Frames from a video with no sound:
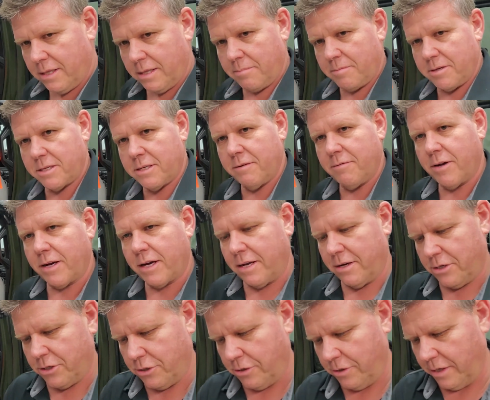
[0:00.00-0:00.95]
Let me see if I can
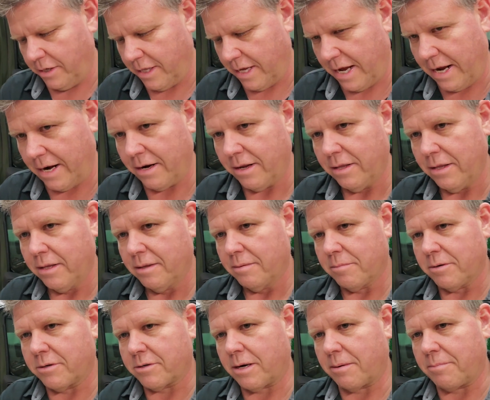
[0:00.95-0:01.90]
show you that
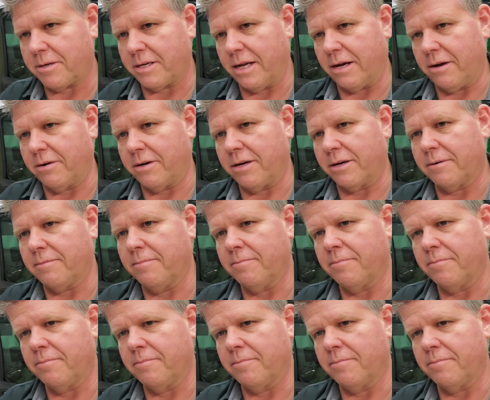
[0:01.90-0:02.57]
and drop you down here.